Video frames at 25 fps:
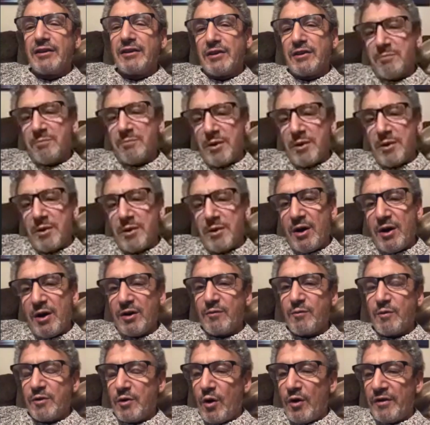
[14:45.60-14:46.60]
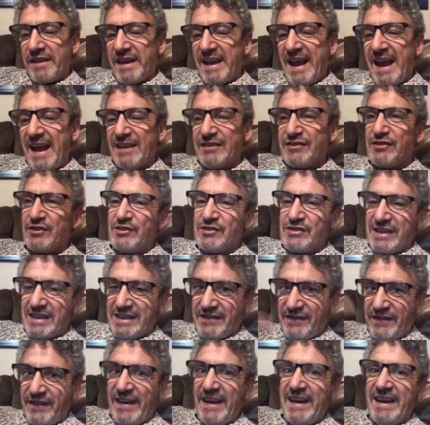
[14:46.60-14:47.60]
the book with all the answers and
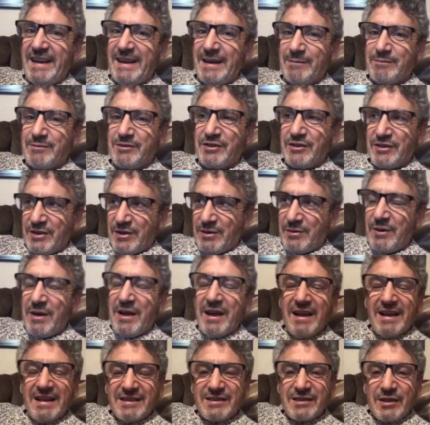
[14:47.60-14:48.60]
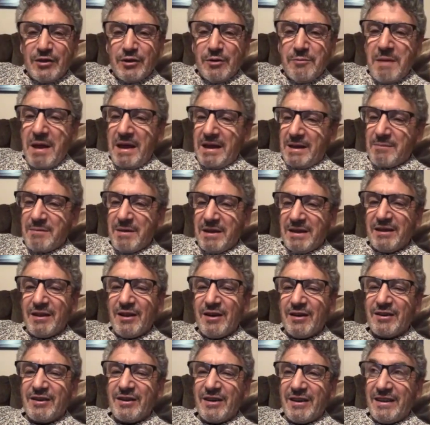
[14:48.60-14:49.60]
feeding them to you. So they're making me
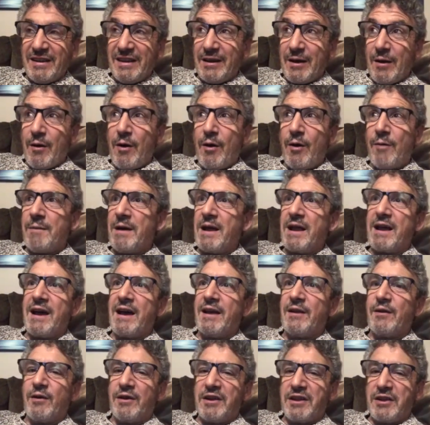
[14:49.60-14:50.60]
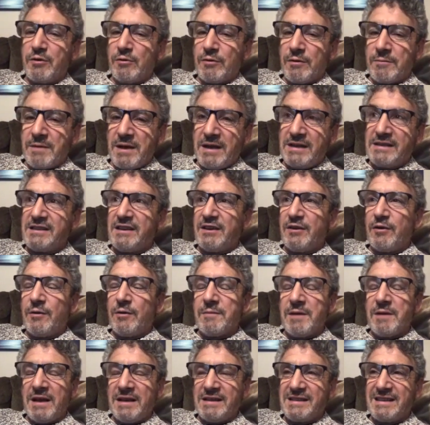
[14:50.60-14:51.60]
look good. And they go, oh my God, Artie, you're amazing. You're
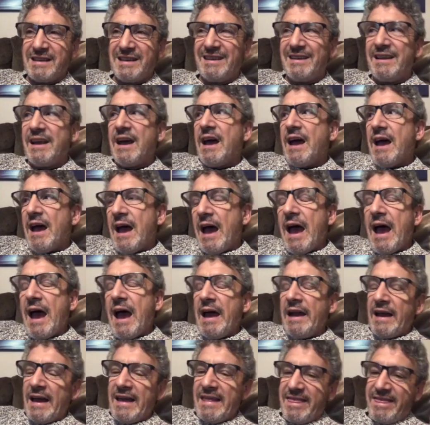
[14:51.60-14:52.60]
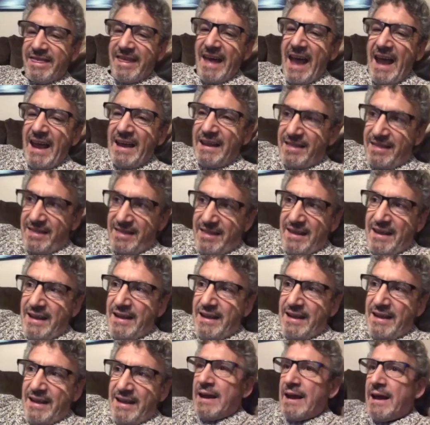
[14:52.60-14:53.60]
amazing. And I thank,
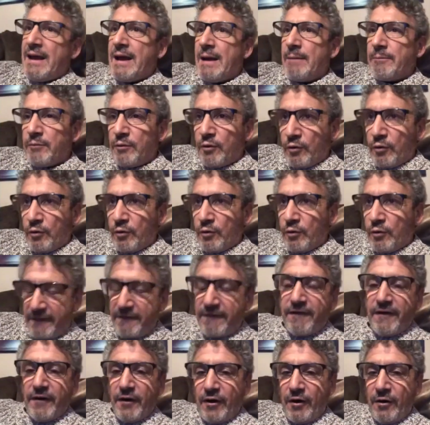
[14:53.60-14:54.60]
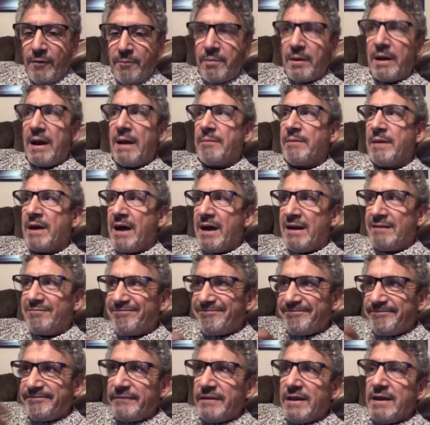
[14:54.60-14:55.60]
and I'm grateful, but I'm not
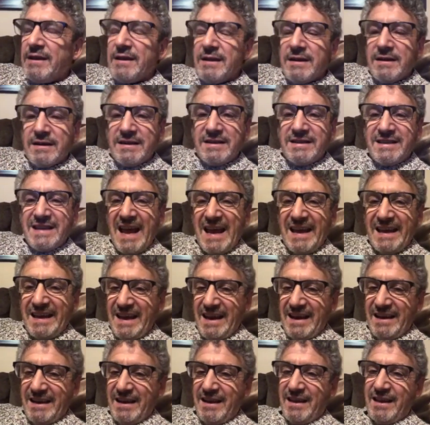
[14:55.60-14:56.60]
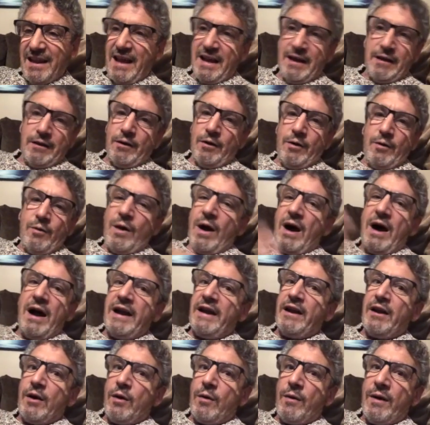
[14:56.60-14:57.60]
taking it in like, oh, I
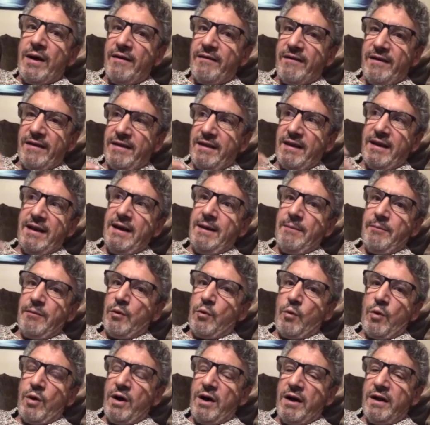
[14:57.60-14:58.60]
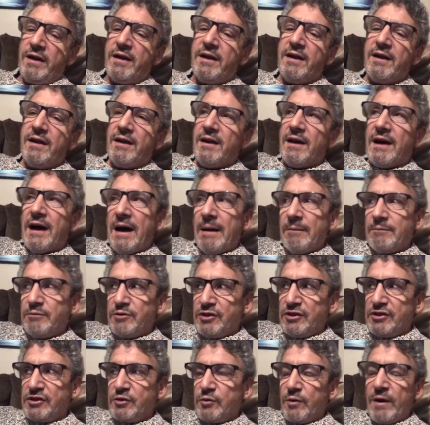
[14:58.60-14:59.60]
know everything. I'm the one. I'm
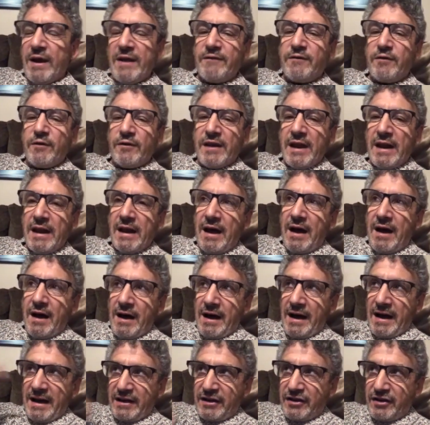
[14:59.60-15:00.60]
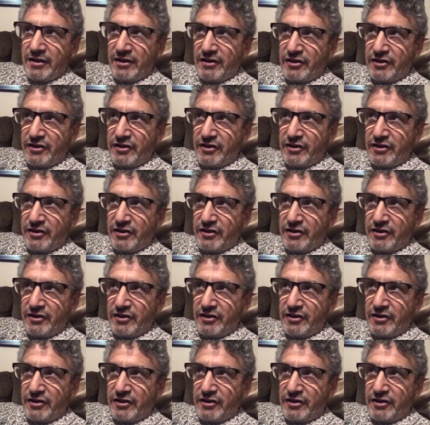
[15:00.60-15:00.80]
just grateful that I could